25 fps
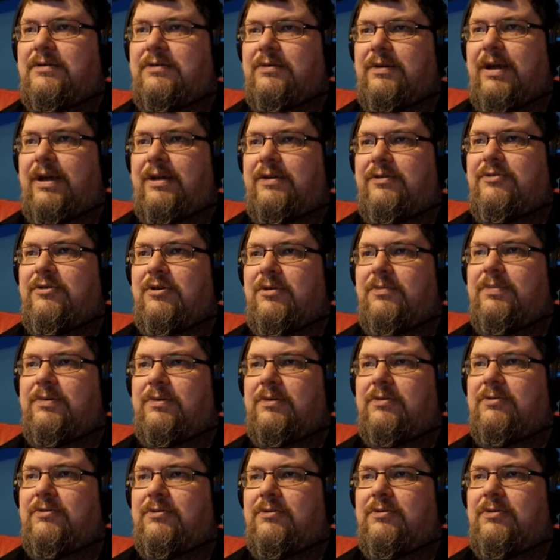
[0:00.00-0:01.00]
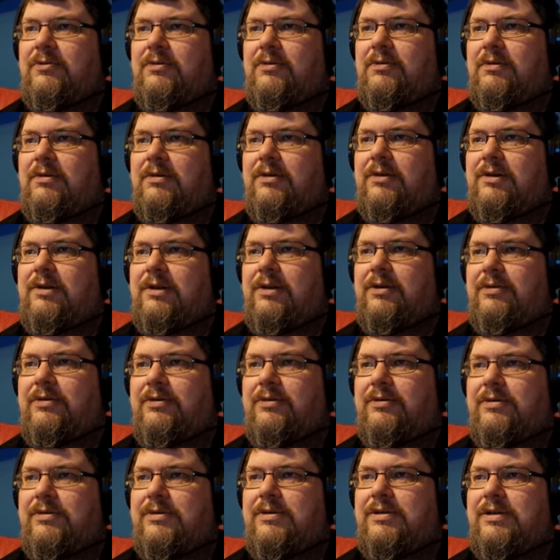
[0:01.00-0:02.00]
Alright, drop all
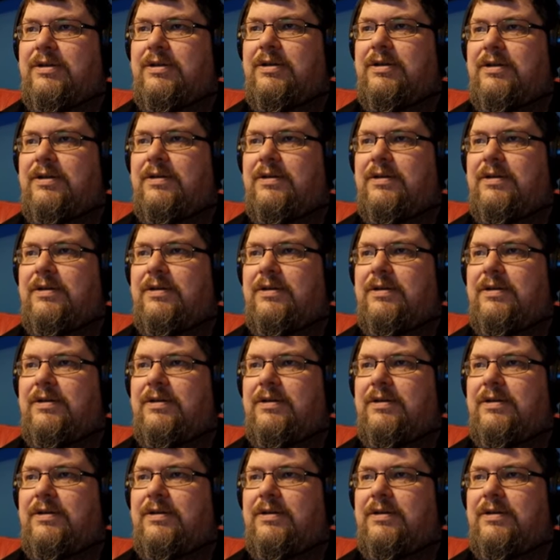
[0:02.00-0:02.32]
clues.